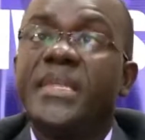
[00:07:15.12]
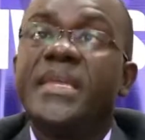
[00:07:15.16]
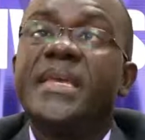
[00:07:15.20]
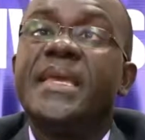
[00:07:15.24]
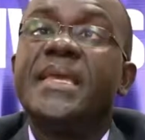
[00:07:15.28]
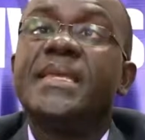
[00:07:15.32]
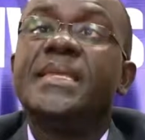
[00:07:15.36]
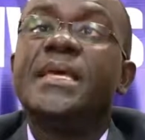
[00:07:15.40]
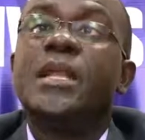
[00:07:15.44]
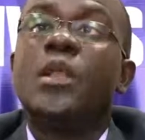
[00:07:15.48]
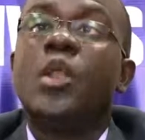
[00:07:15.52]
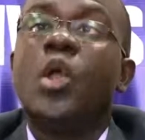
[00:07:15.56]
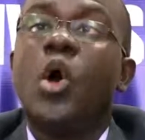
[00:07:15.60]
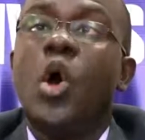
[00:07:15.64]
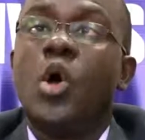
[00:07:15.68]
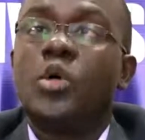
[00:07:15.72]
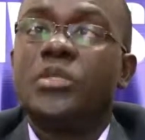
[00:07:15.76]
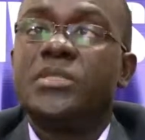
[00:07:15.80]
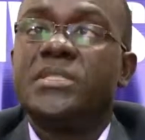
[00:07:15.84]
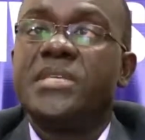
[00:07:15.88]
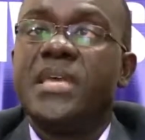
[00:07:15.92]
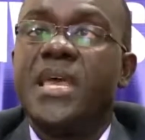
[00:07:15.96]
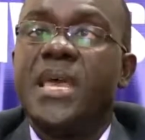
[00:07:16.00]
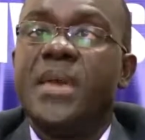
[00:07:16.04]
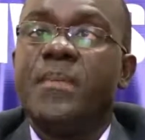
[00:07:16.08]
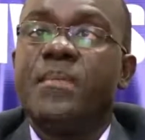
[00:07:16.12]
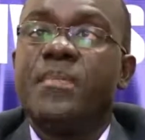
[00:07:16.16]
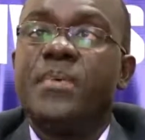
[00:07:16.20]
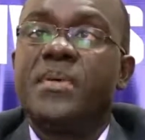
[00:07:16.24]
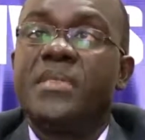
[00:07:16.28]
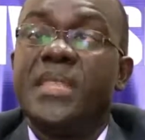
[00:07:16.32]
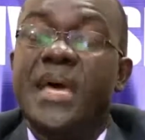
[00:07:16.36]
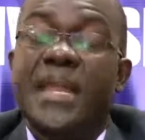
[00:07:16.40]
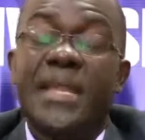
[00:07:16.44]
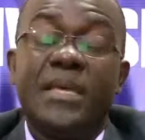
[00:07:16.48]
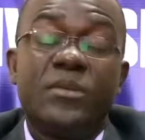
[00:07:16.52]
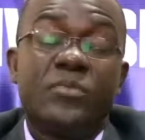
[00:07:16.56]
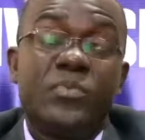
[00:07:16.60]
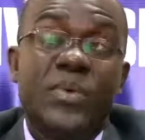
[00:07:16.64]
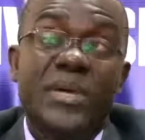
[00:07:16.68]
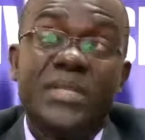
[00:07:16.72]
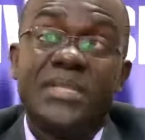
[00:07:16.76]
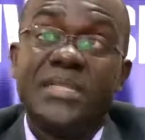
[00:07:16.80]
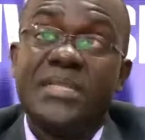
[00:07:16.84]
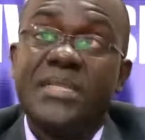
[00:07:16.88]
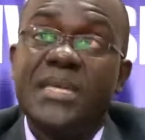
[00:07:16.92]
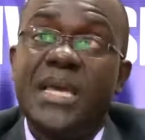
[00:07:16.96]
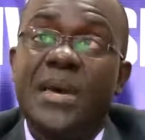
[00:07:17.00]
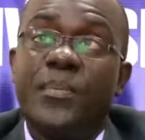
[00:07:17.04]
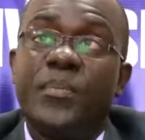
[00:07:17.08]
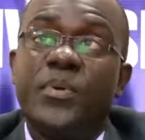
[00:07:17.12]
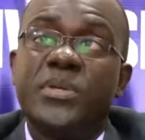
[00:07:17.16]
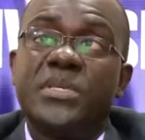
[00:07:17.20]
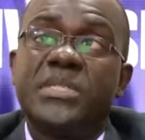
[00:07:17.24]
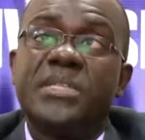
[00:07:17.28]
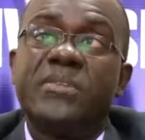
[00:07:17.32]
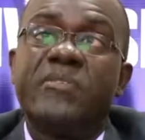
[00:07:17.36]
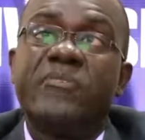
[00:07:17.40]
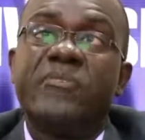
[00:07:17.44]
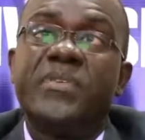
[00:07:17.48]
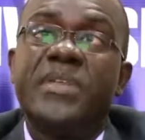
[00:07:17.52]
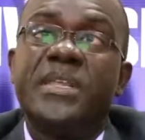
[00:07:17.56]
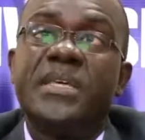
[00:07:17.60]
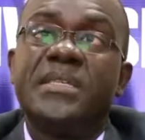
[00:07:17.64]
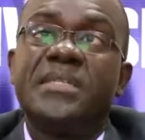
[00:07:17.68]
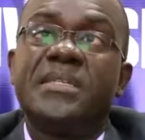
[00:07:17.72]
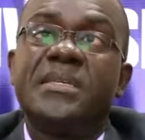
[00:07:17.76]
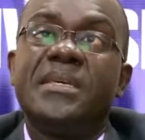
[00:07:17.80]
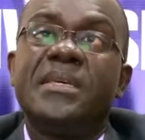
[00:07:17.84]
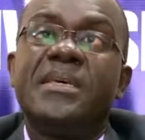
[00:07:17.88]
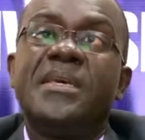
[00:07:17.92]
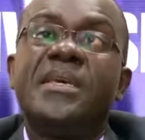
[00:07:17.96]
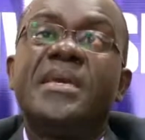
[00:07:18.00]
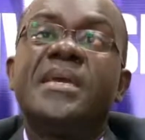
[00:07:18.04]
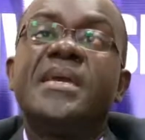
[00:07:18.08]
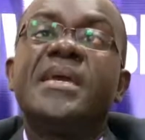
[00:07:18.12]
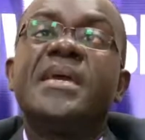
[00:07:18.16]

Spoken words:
in the long term, that is when T approaches infinity,